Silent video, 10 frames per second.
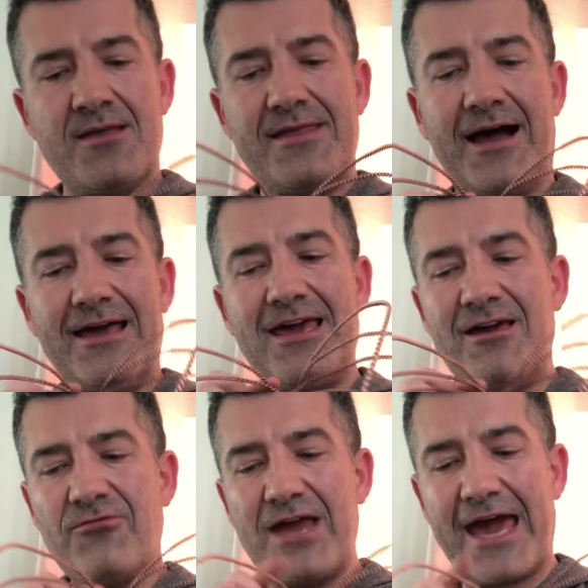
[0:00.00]
Now,
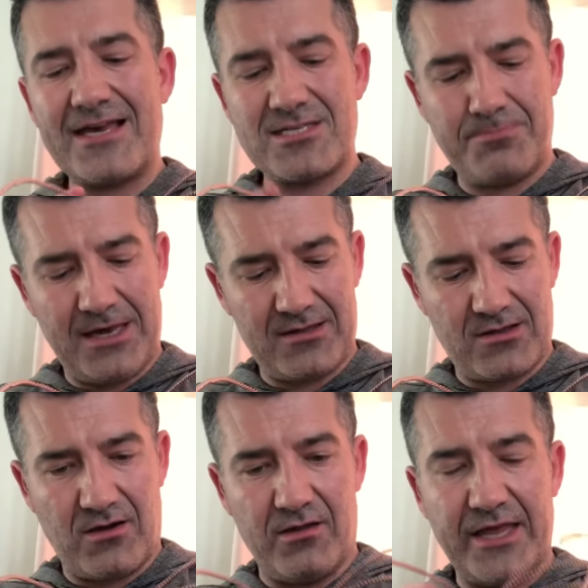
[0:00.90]
every aspect
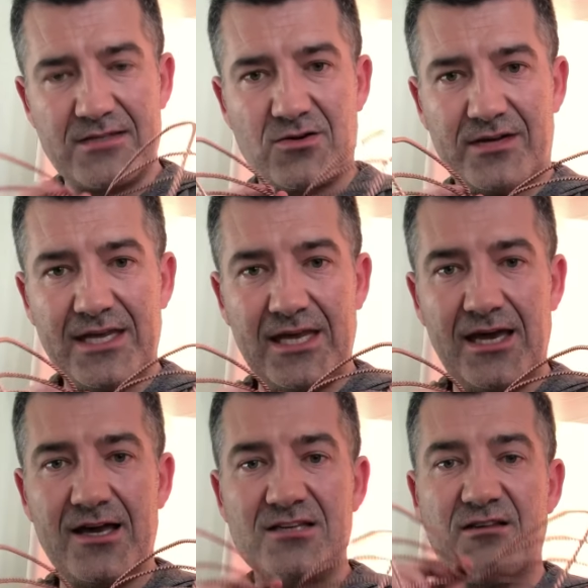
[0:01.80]
that's on
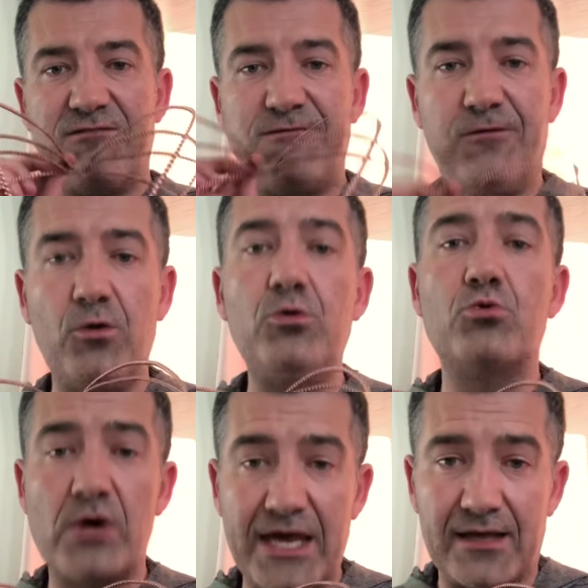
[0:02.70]
here is a full
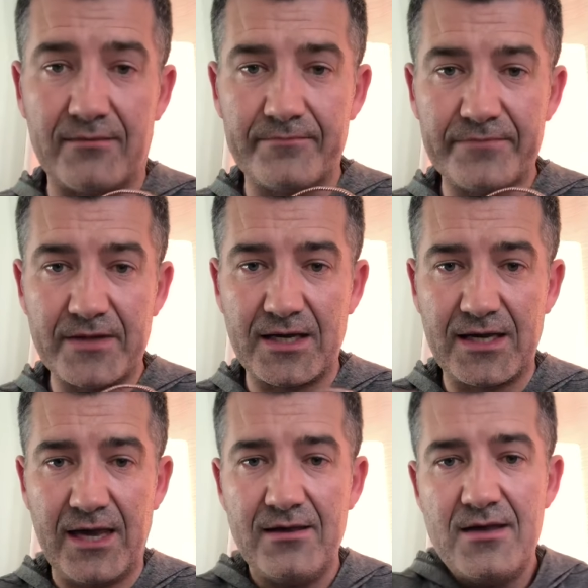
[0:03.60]
ring,
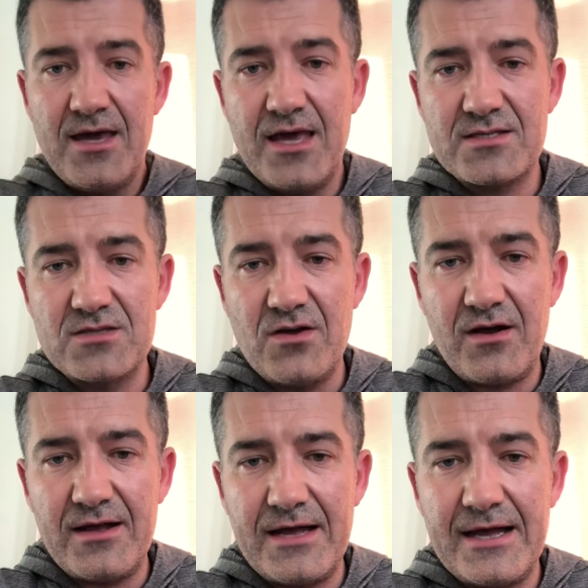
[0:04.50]
okay? It's
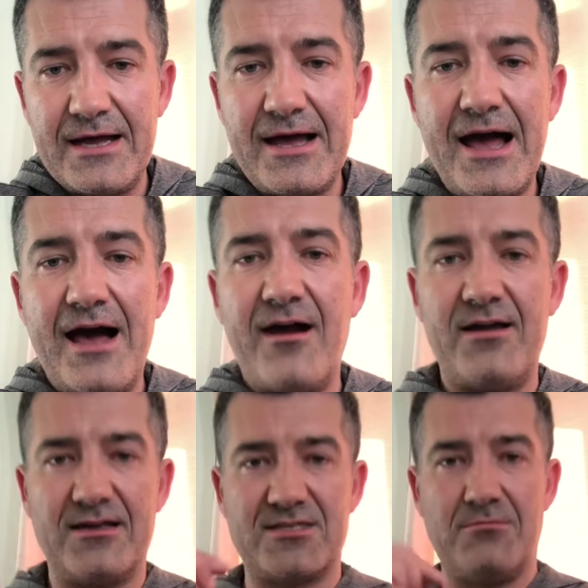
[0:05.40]
not
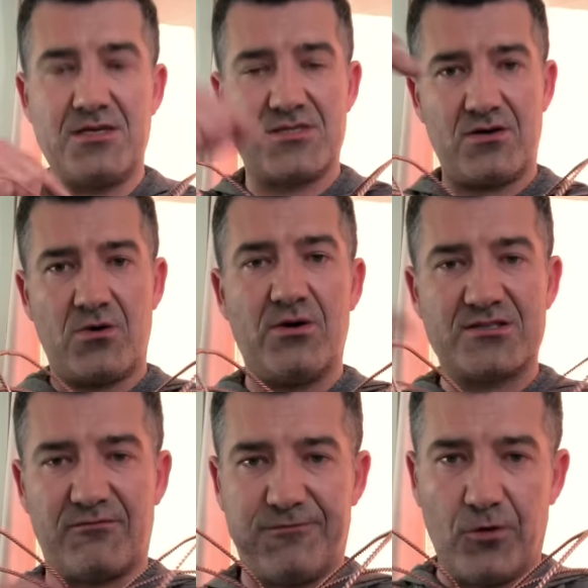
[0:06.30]
a semicircle,
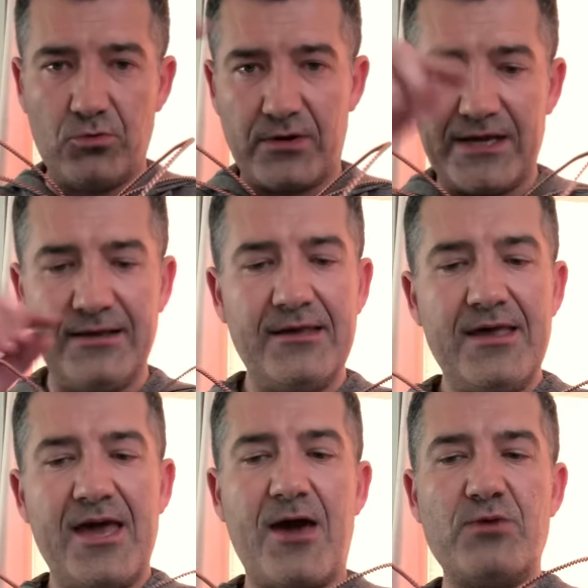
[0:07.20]
it's a full ring,
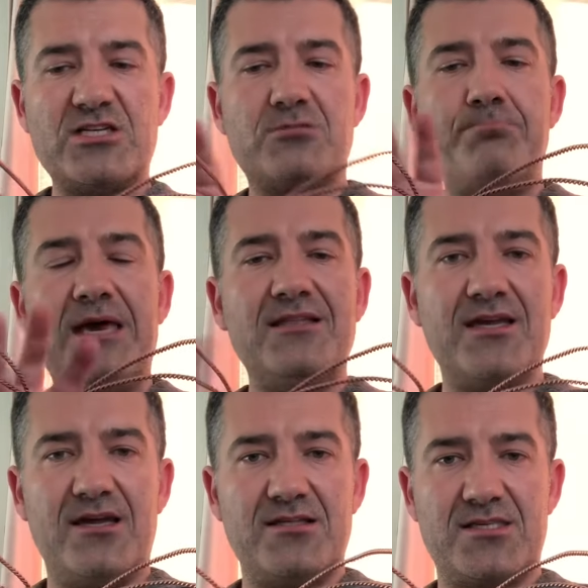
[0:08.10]
and we just bend
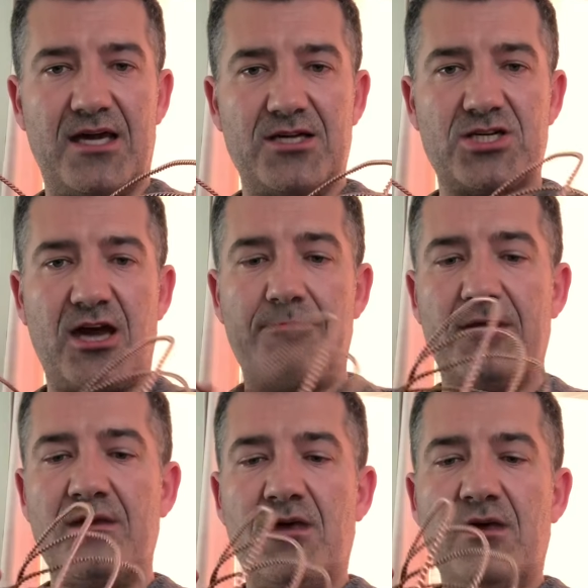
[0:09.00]
it into that shape.
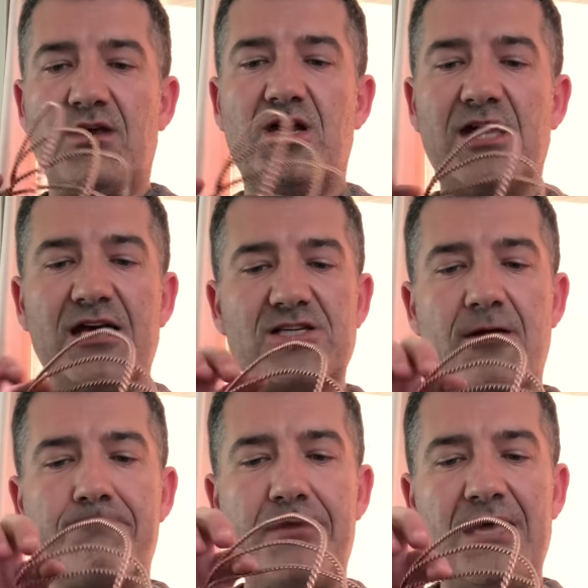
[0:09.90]
And you can actually
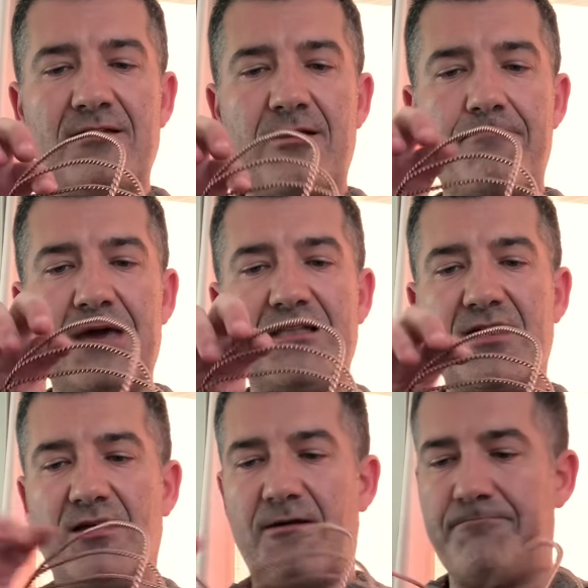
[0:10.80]

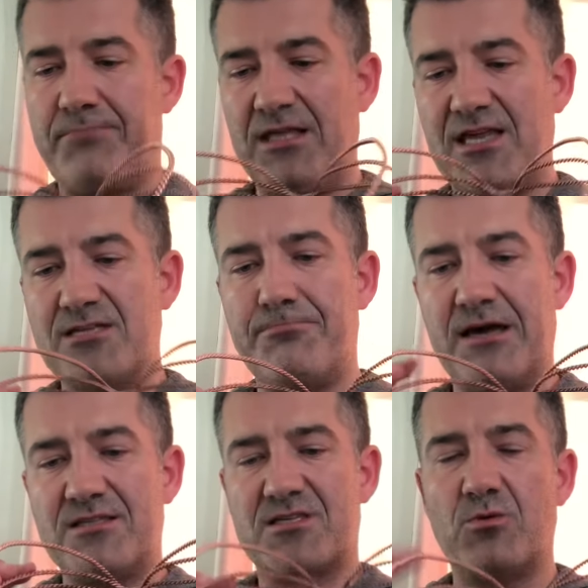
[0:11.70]
bend these
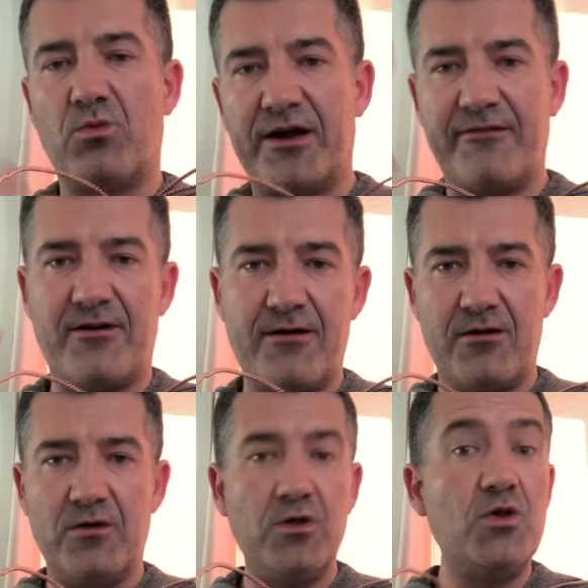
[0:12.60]
bits to
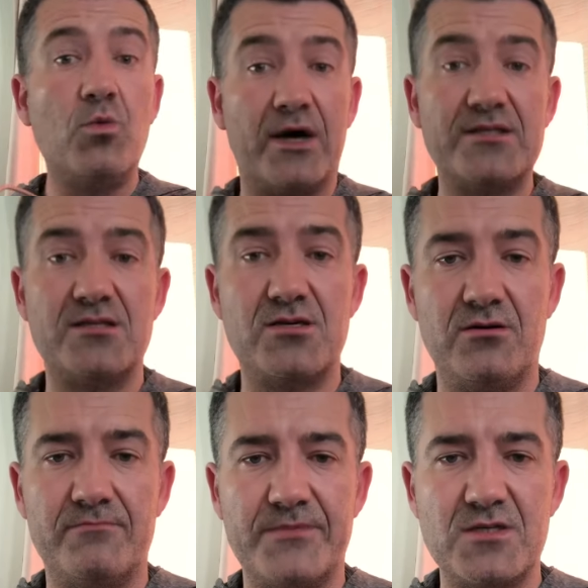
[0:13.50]
whatever you want it to
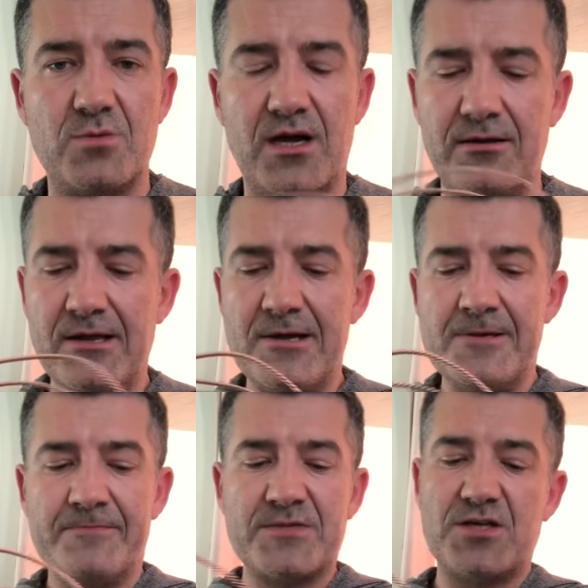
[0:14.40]
as well.
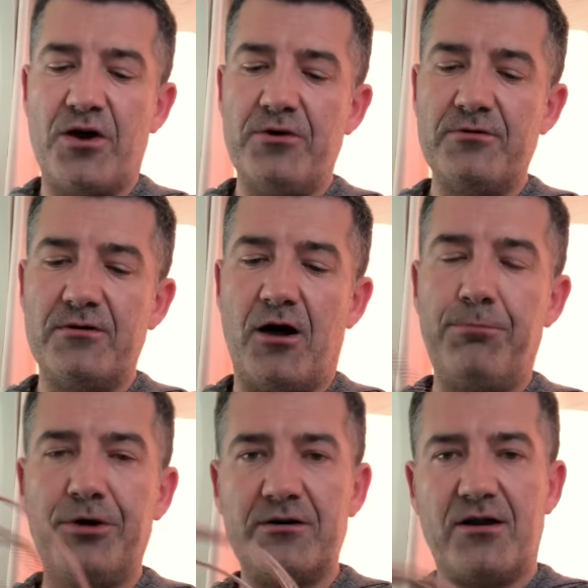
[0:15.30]
So I'll
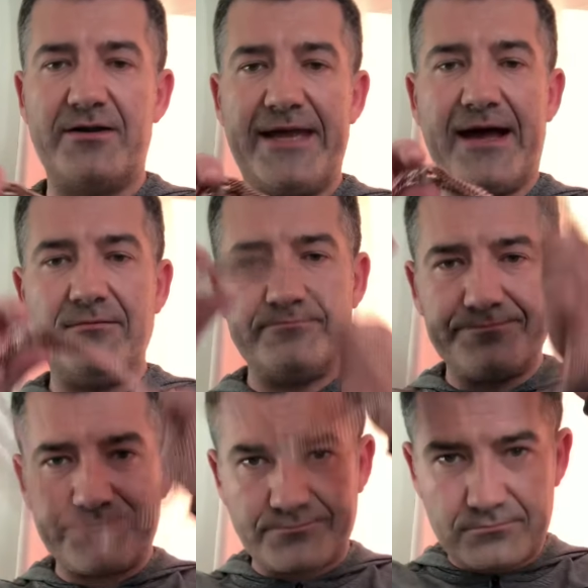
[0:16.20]
put it on now,
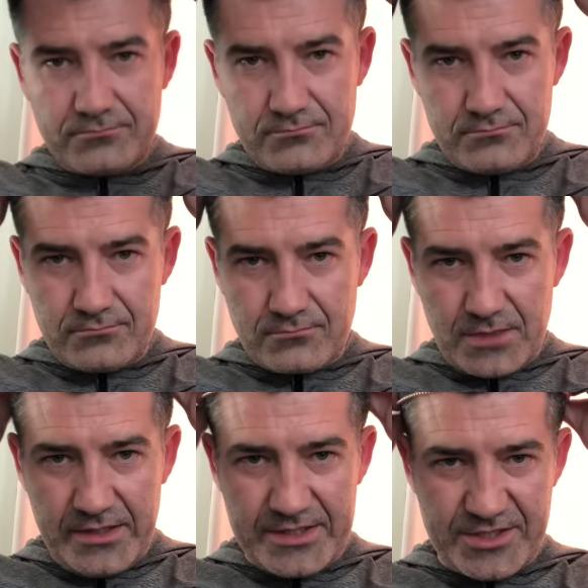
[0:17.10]

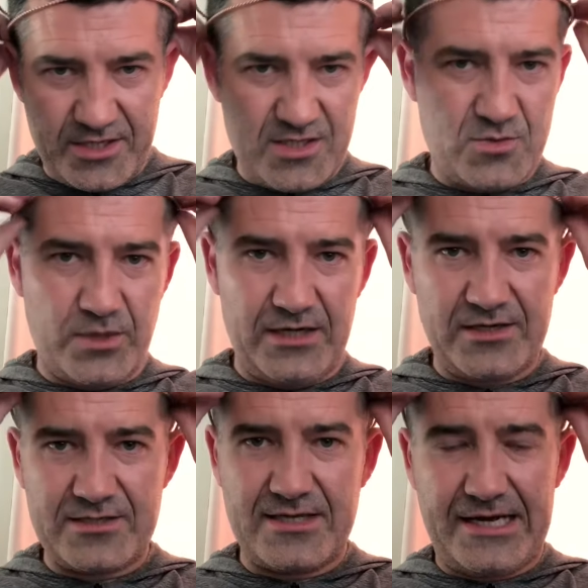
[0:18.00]
and so this is what it
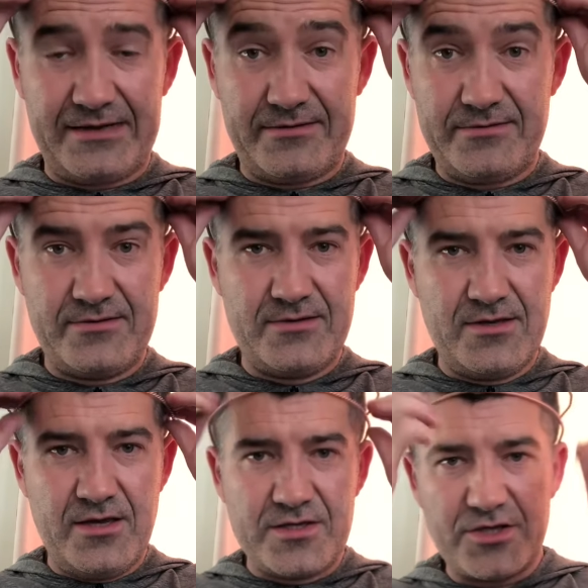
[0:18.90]
looks like.
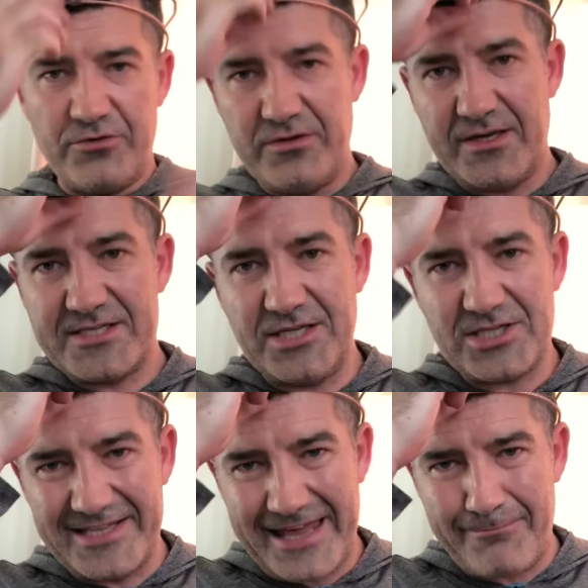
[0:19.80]
So
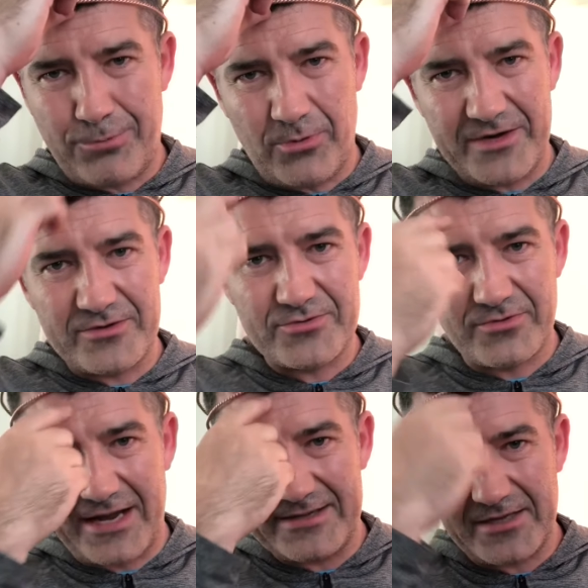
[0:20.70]
essentially that point was
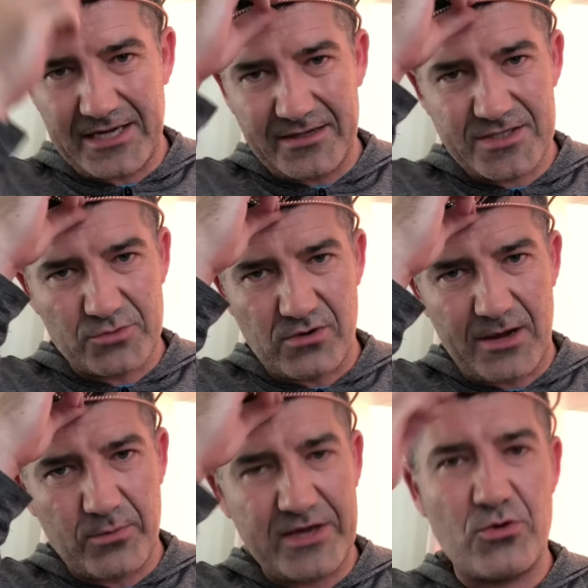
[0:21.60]
getting to
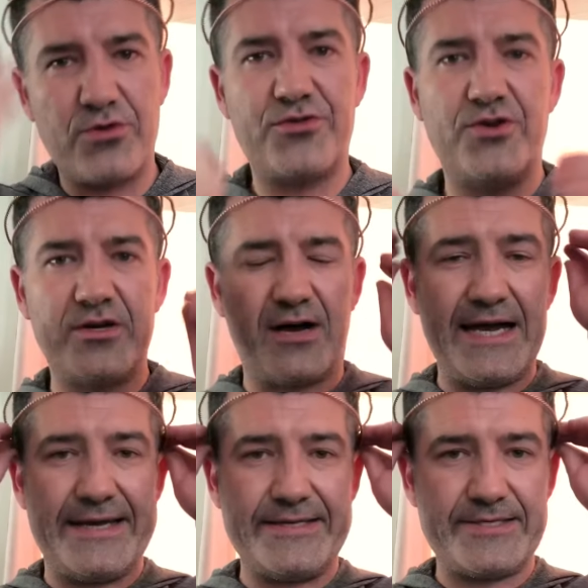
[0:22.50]
right where your third eye
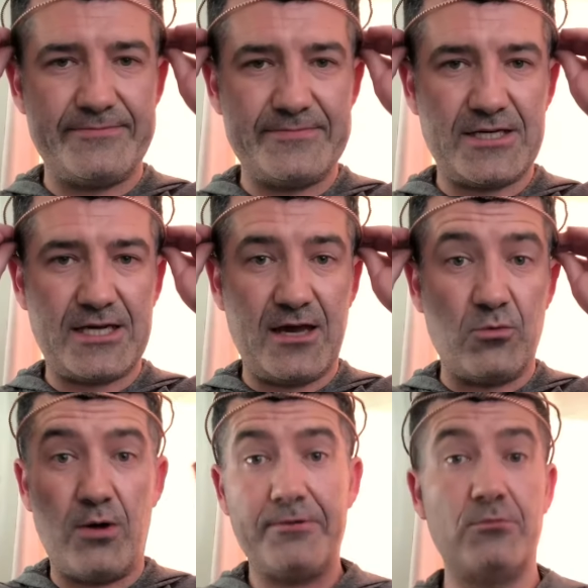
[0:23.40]
is, okay, and
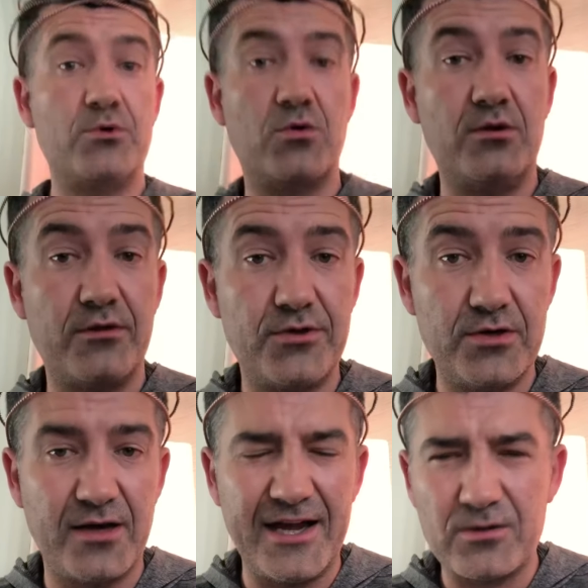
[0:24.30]
what people call a
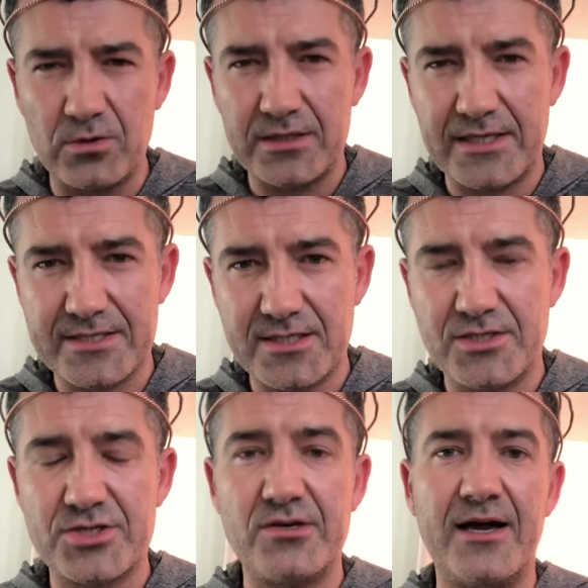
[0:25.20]
third eye, I call it the
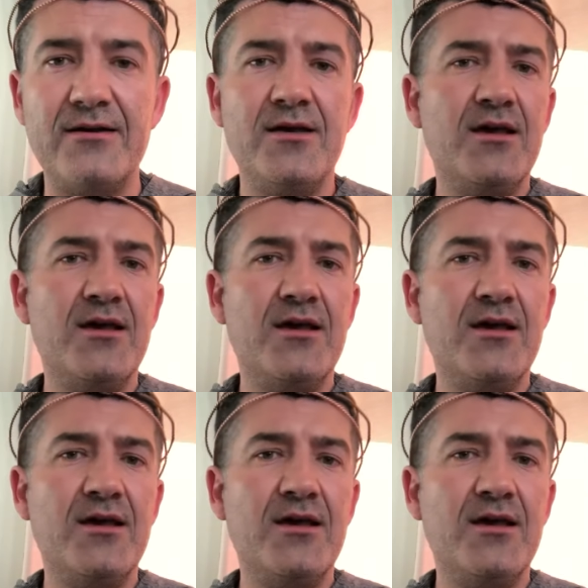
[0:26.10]
ascension eye.